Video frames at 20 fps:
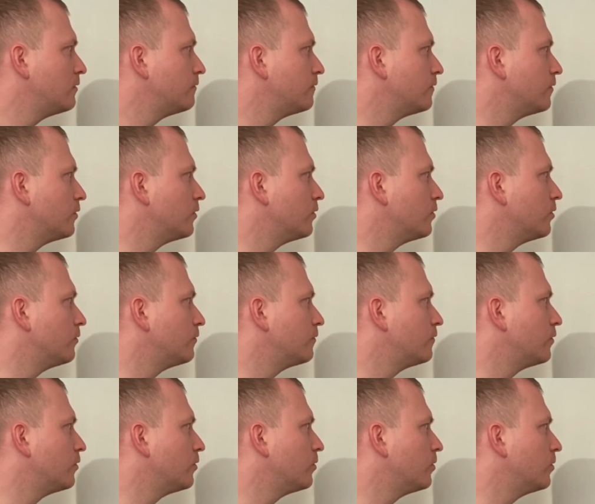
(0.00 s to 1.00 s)

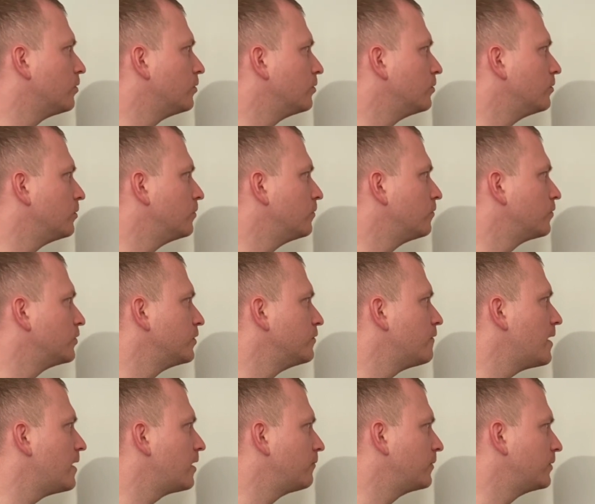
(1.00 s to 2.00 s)
for
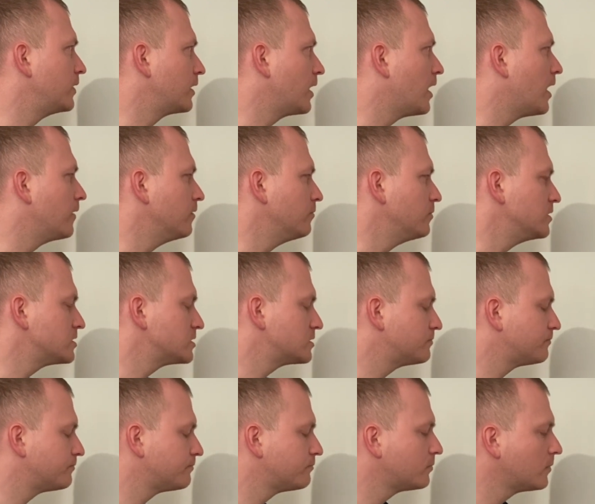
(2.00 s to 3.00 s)
developed
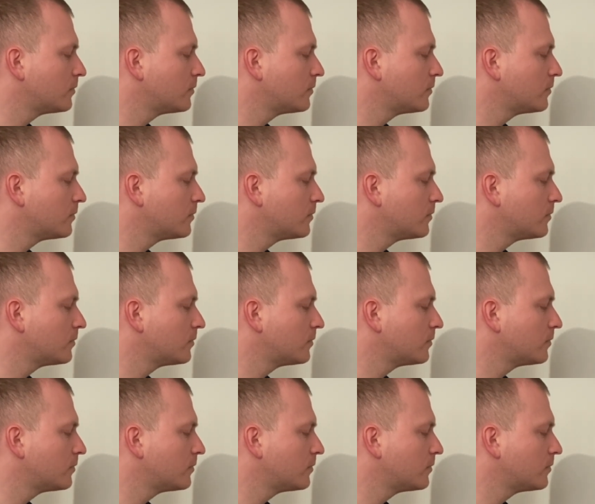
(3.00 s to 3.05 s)
economies.